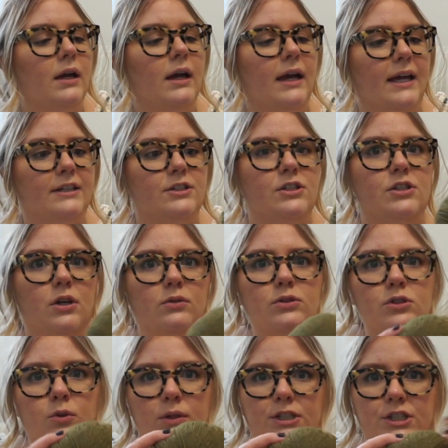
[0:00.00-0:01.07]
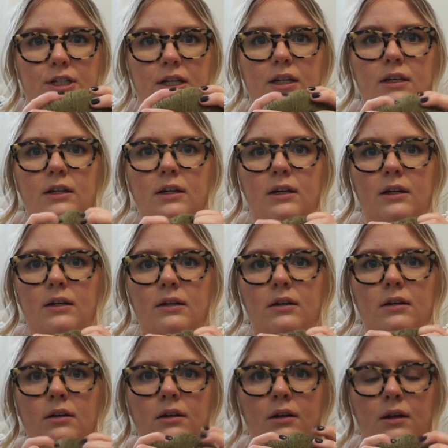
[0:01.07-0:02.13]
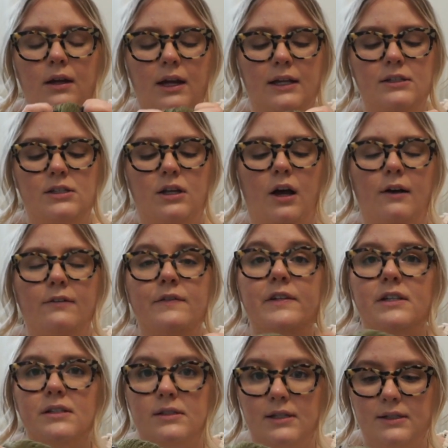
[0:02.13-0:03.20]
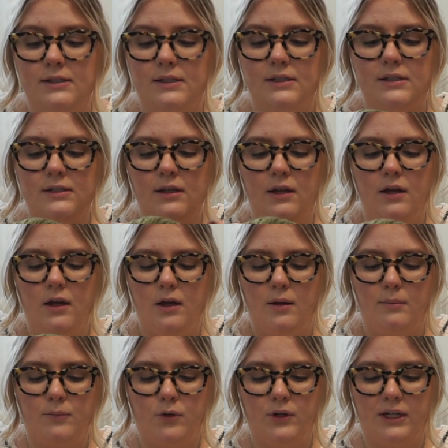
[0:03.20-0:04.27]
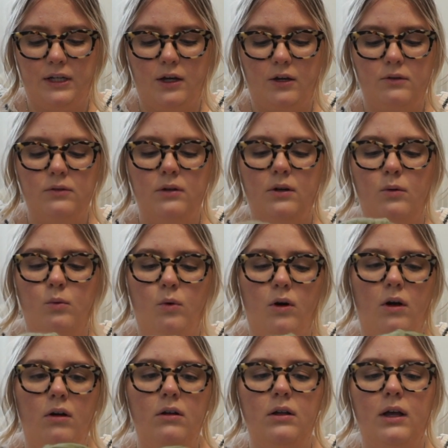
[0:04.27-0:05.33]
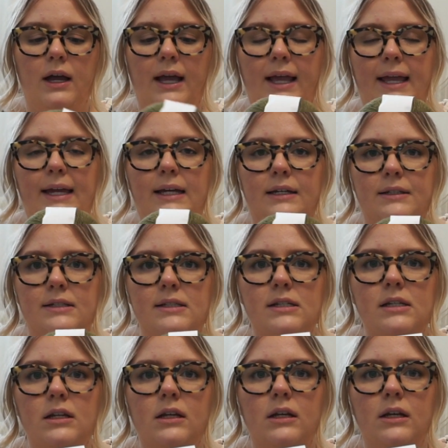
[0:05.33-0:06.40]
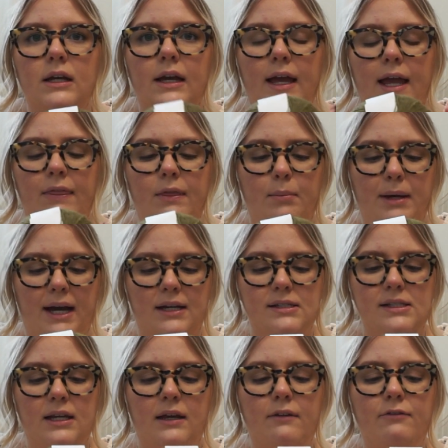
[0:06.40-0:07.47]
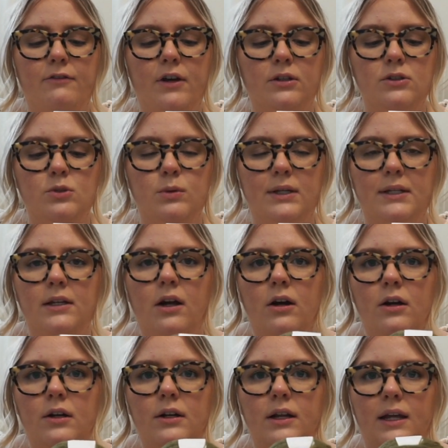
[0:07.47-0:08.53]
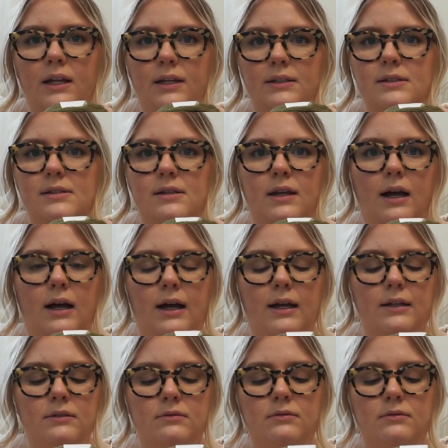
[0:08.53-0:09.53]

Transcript: It's so squishy and soft since it's merino wool, and in the past I have felt tweed yarn and it's not